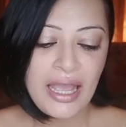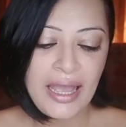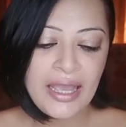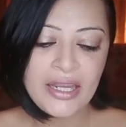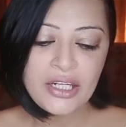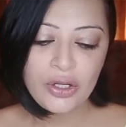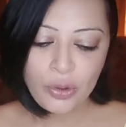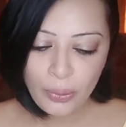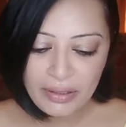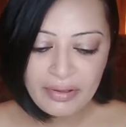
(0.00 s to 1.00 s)
And you
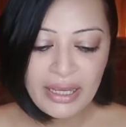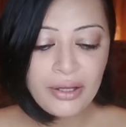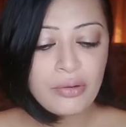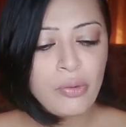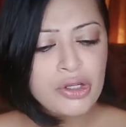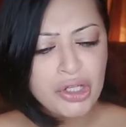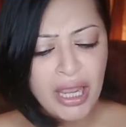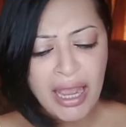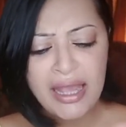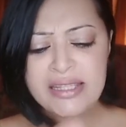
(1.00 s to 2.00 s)
know, when we kind of wash
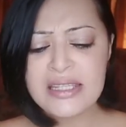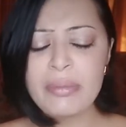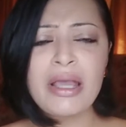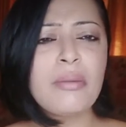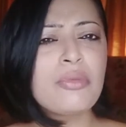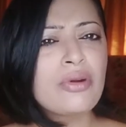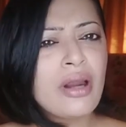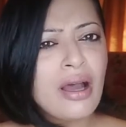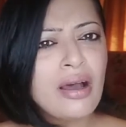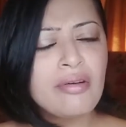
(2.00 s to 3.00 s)
our hands, they become
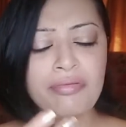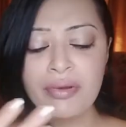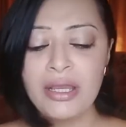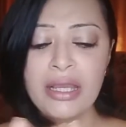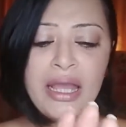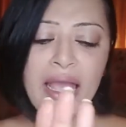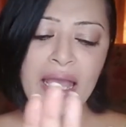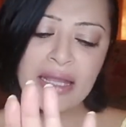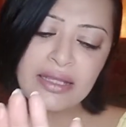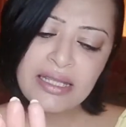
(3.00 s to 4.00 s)
rough
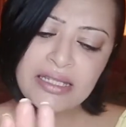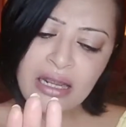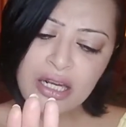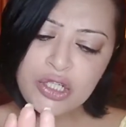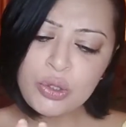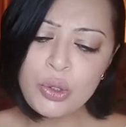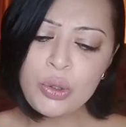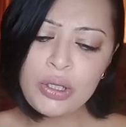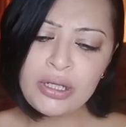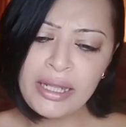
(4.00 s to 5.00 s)
and they start to
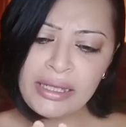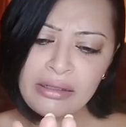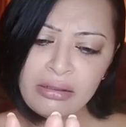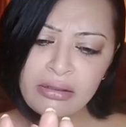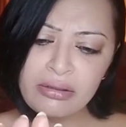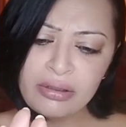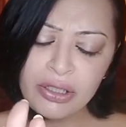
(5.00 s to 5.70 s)
look like a